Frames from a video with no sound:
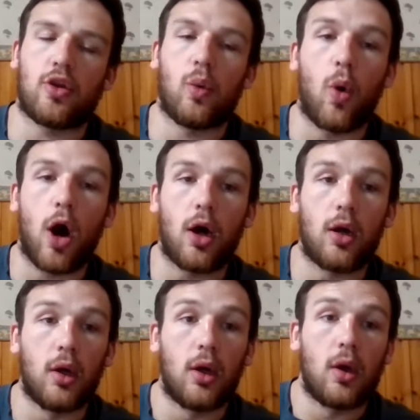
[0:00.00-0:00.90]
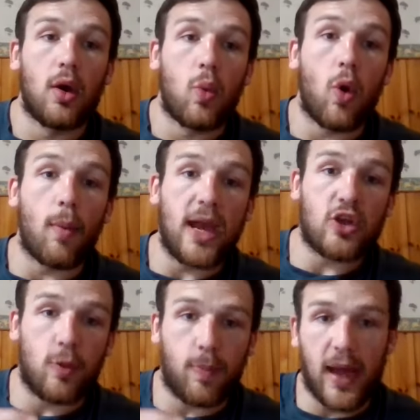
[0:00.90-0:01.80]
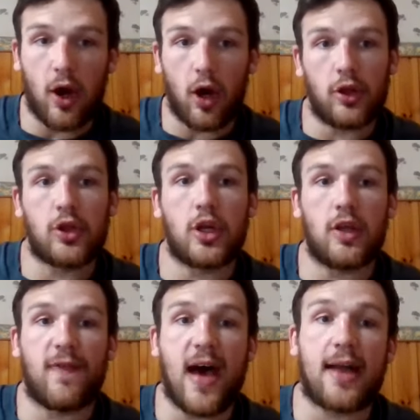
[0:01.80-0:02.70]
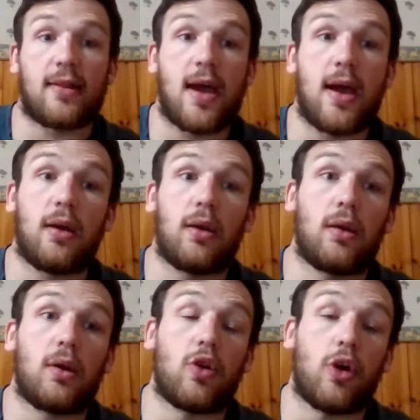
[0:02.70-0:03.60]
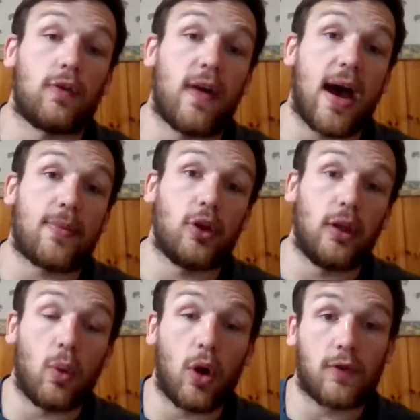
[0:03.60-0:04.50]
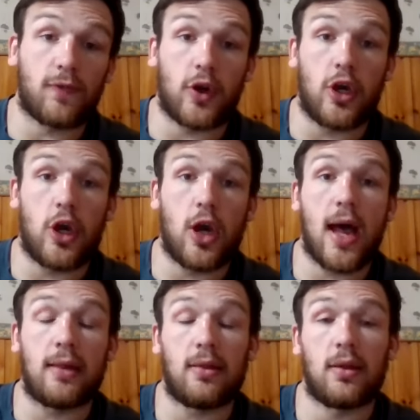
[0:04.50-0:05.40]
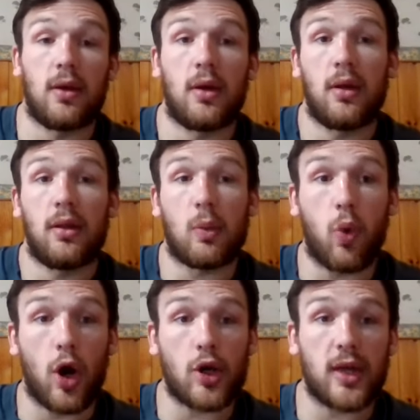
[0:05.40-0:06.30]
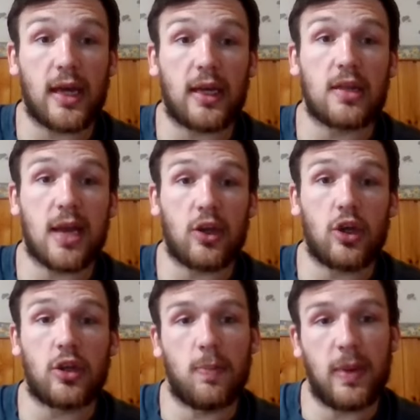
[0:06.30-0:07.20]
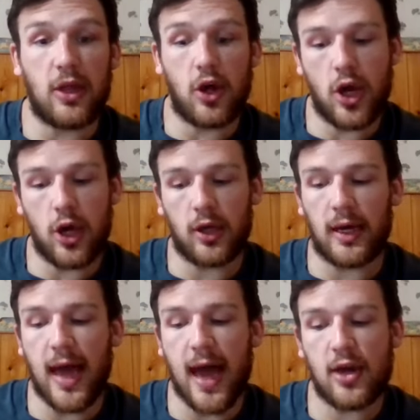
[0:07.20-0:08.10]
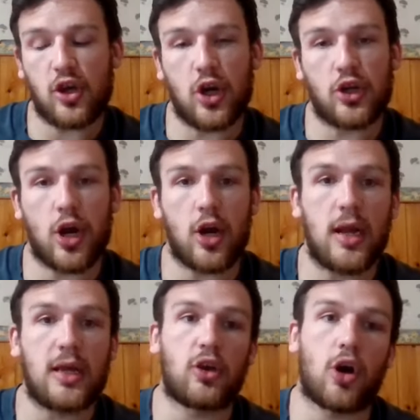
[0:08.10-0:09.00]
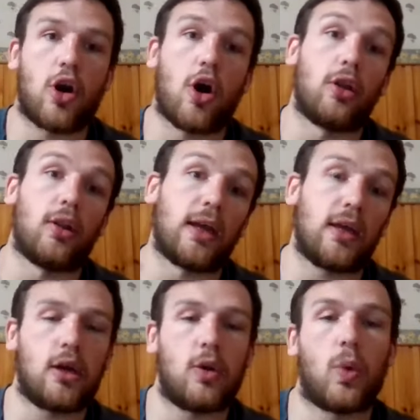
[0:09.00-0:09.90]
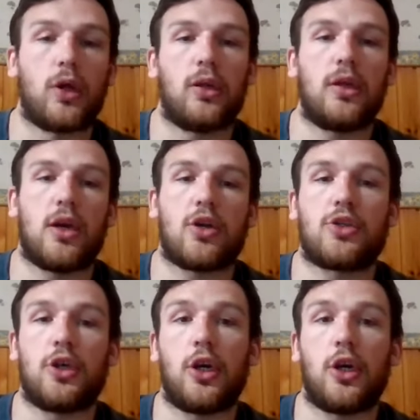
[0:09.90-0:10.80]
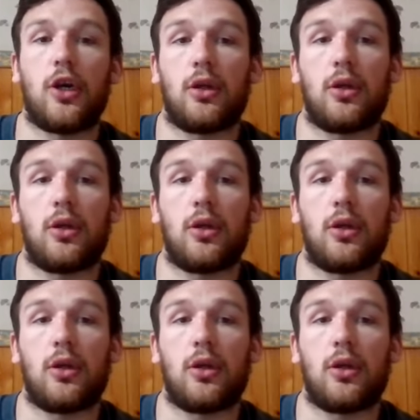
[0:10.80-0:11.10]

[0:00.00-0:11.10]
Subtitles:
So what made you bite on to the fact that CrossFit absolutely was for you, and then what's like continued to be the hook like as your journey's gone on, like year 1, year 2,